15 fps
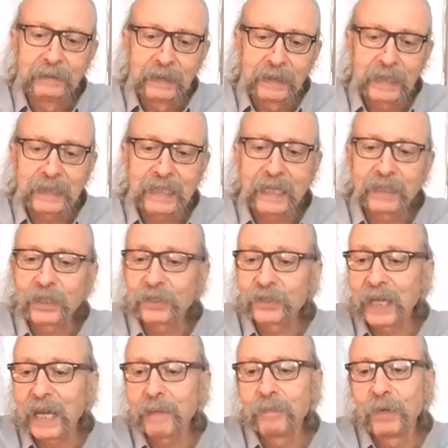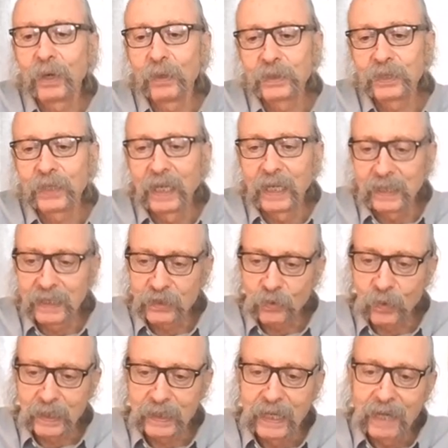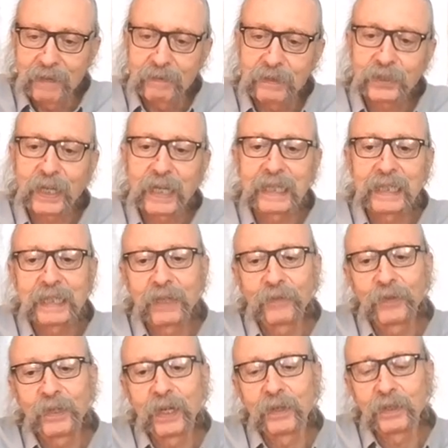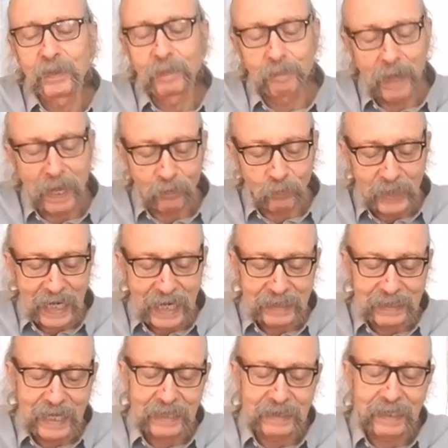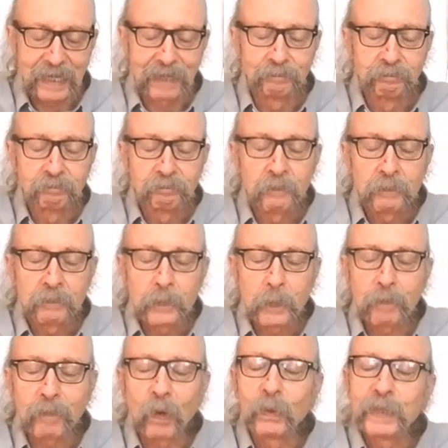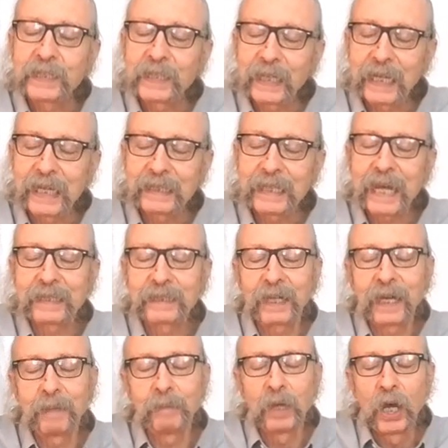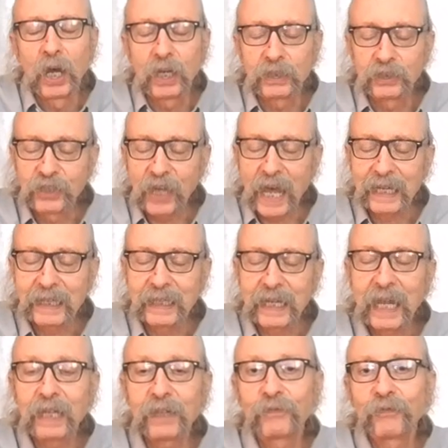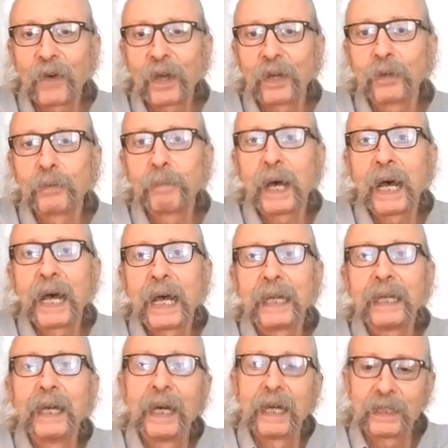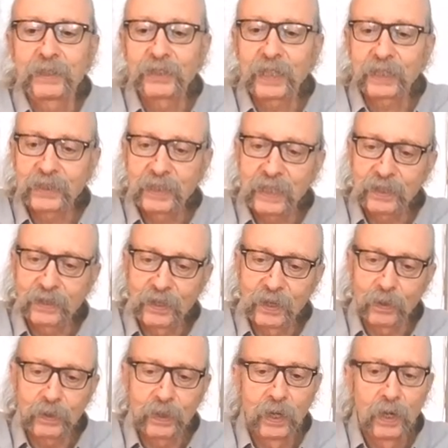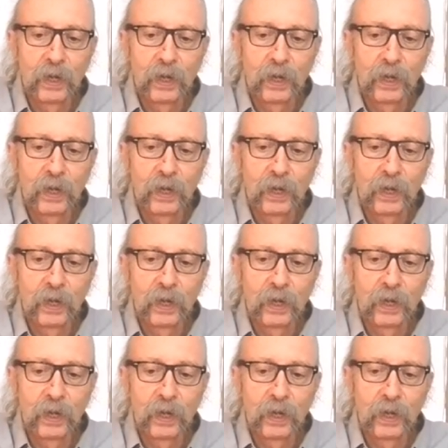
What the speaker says: licks had the same notes. This one slightly different notes, but we had that we still had that dotted eighth followed by a 16th note,